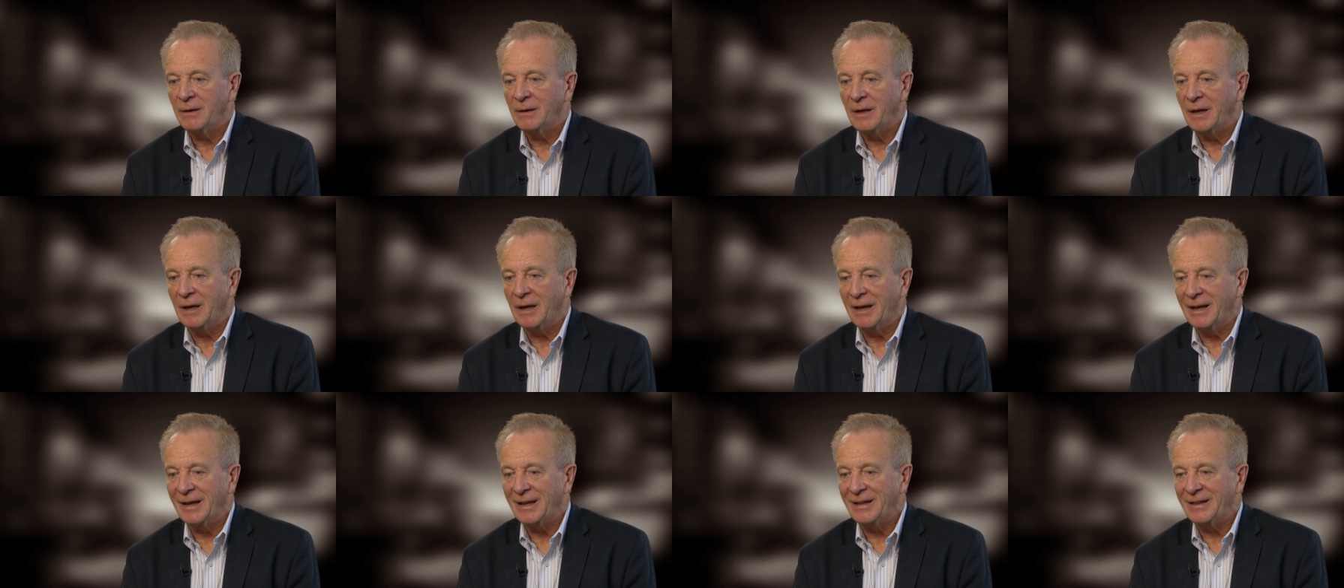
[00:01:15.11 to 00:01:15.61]

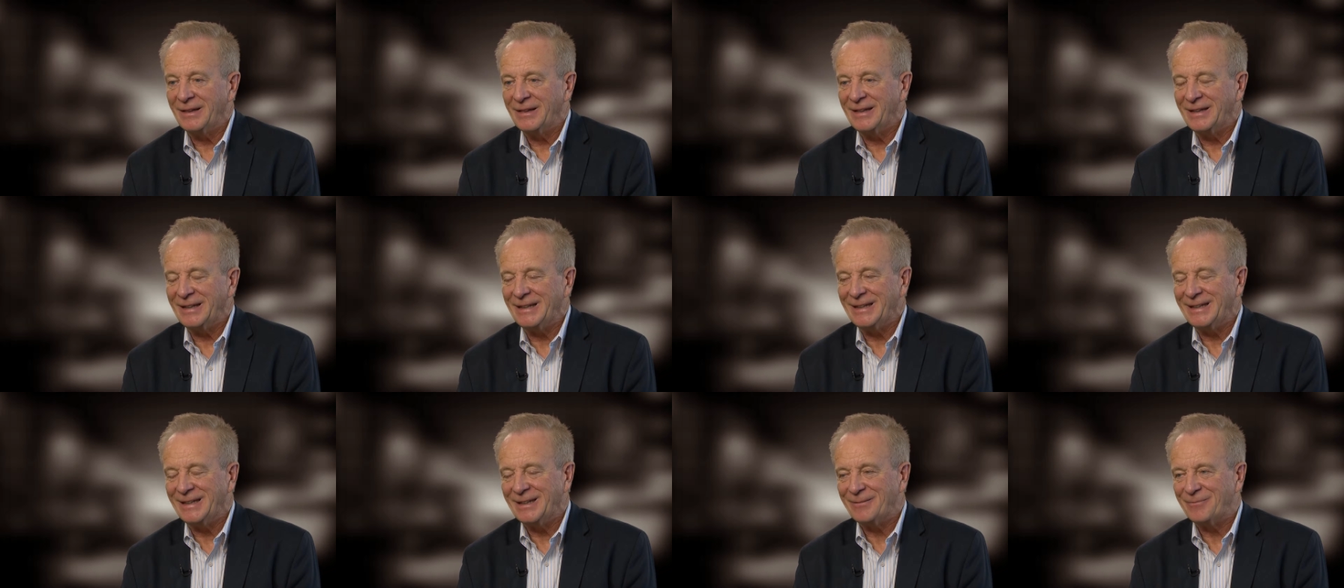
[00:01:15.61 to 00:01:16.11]
uh,
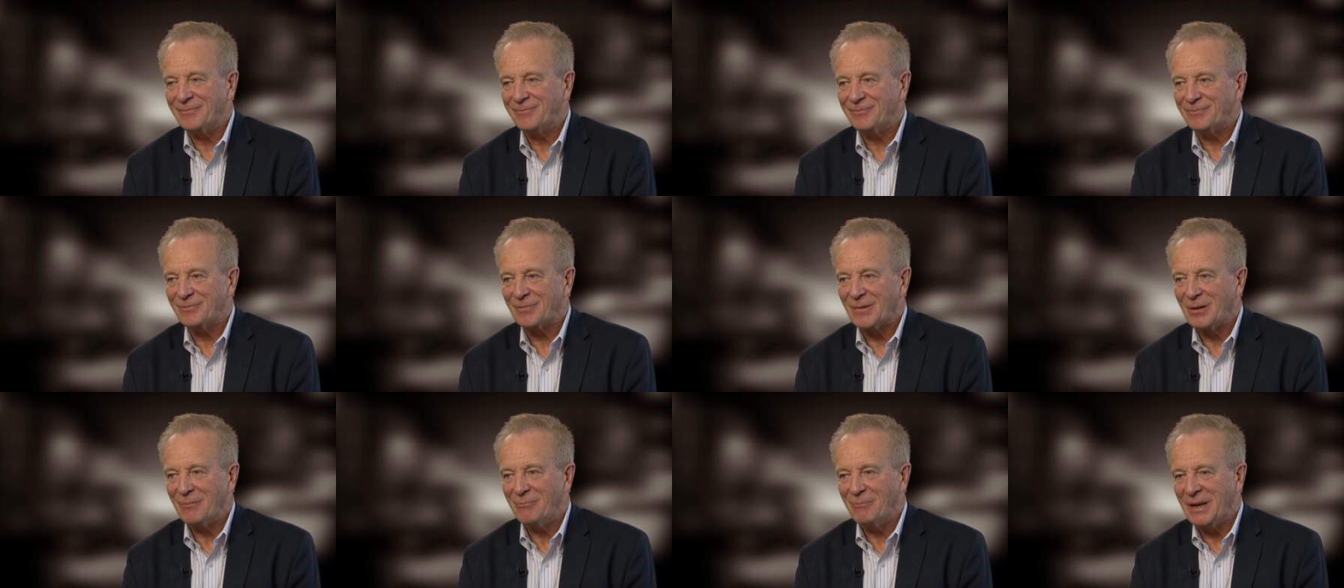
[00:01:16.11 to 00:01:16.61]
the
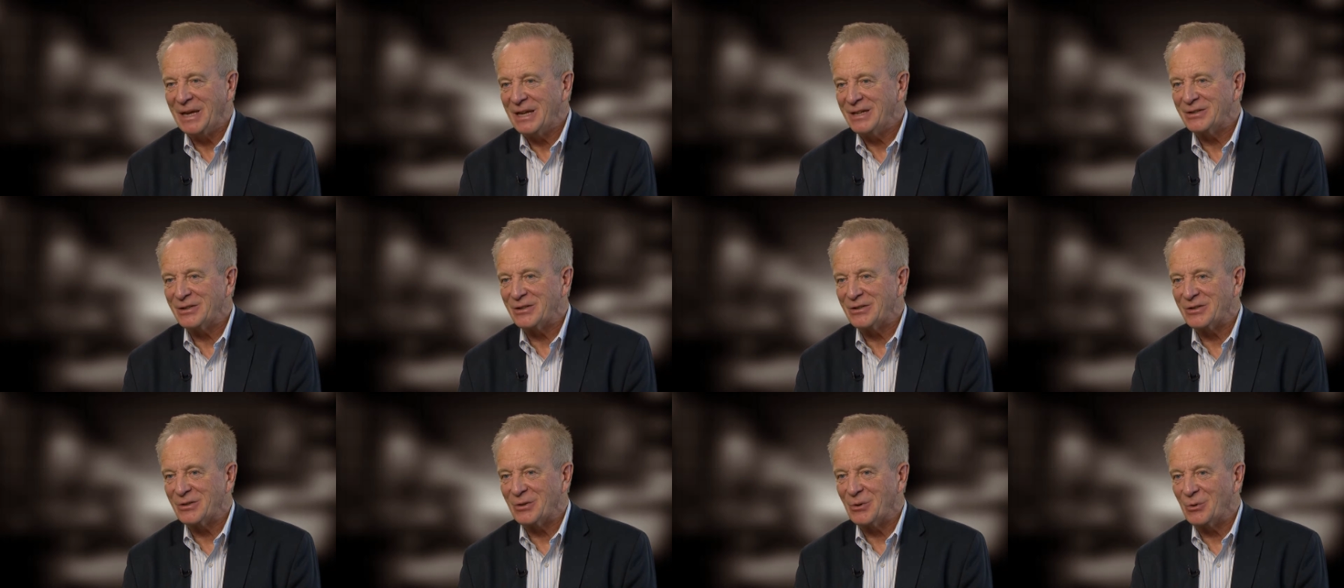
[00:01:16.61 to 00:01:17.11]

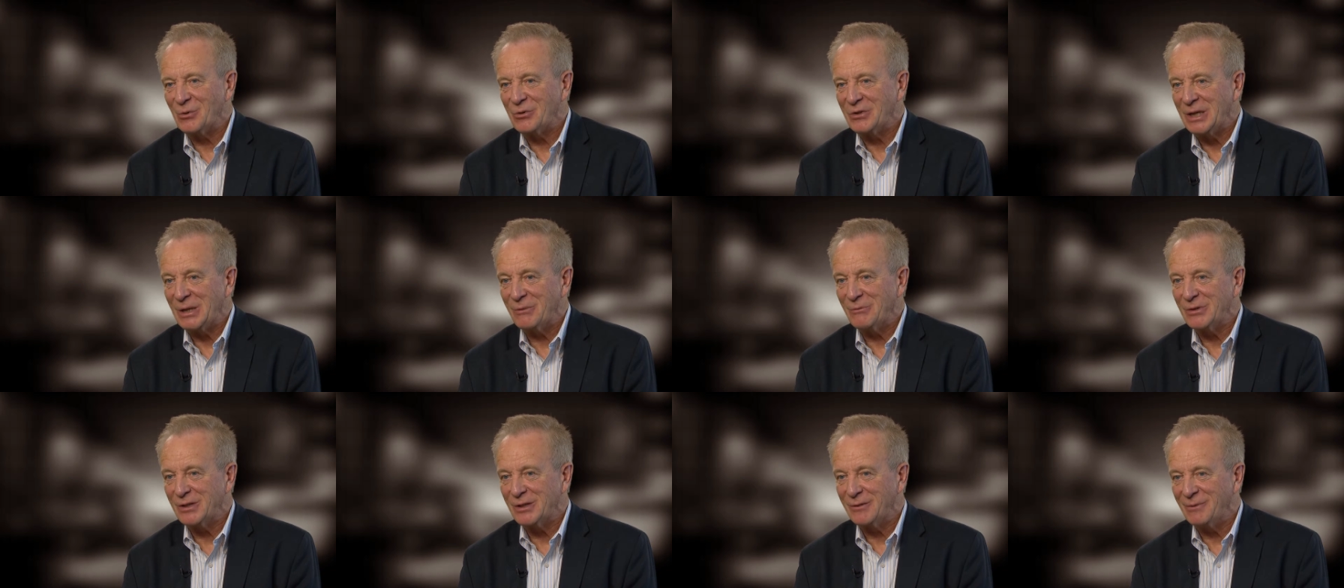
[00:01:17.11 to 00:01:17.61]
basis, though,
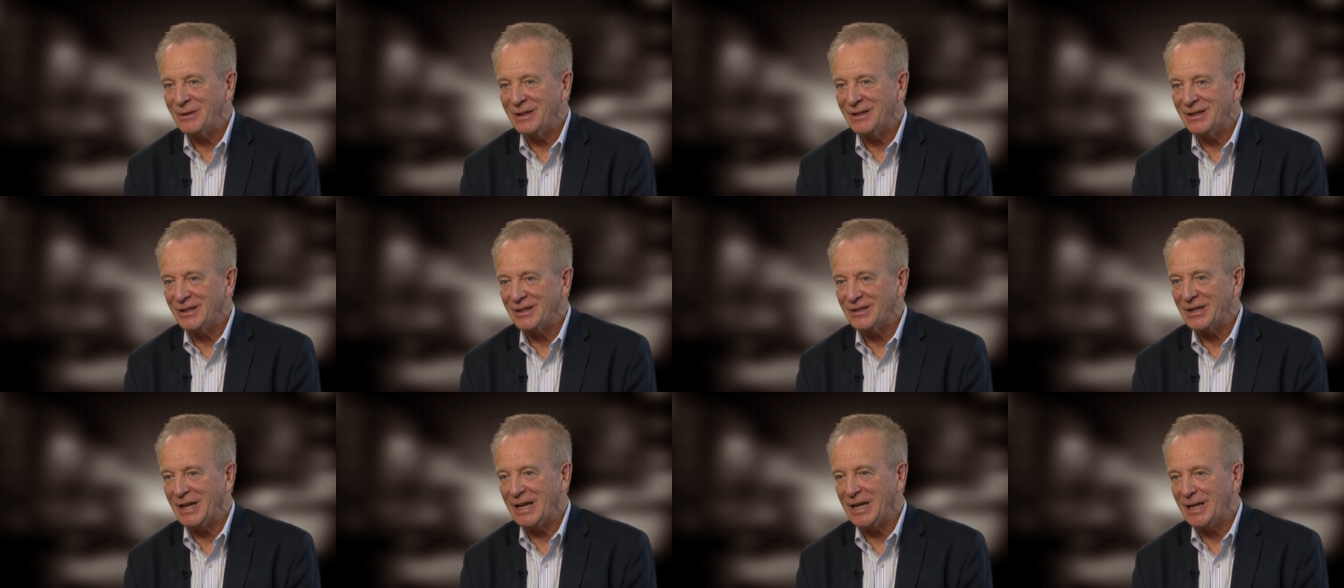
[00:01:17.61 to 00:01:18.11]
seems to be
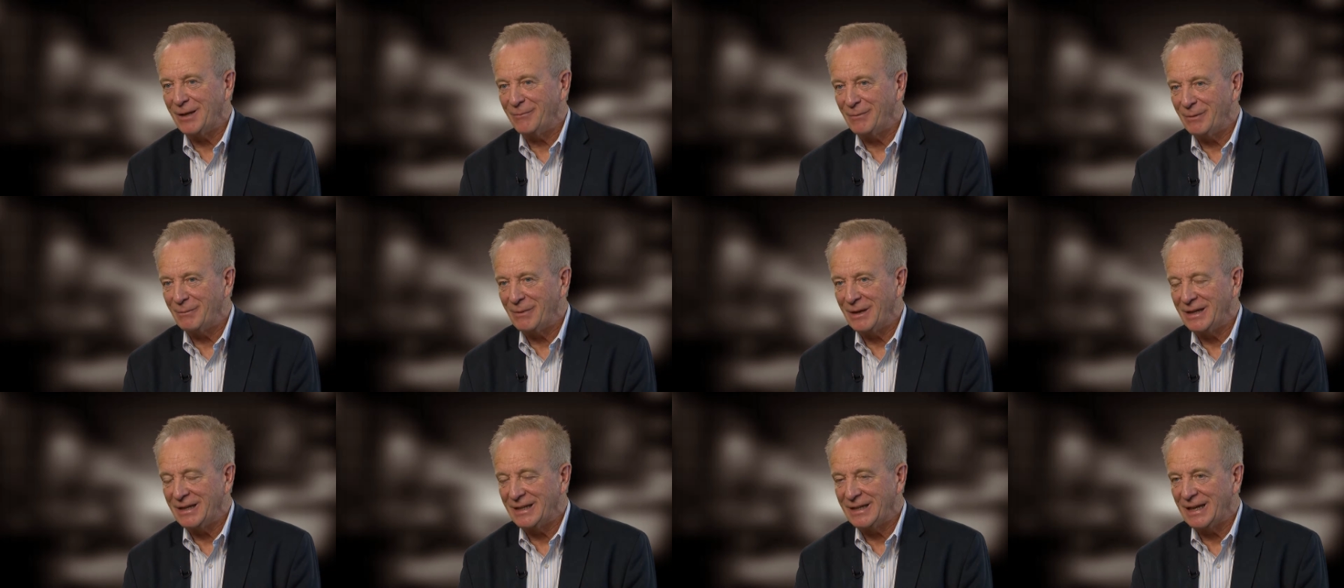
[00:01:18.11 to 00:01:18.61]
the same
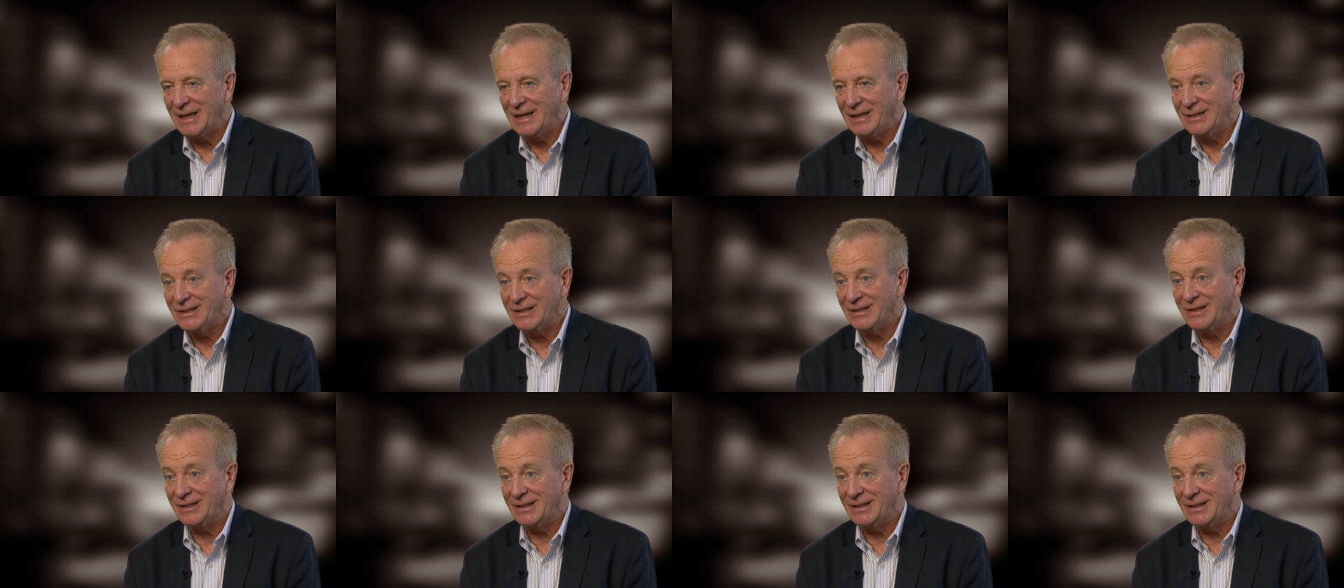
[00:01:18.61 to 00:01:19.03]
in many cases,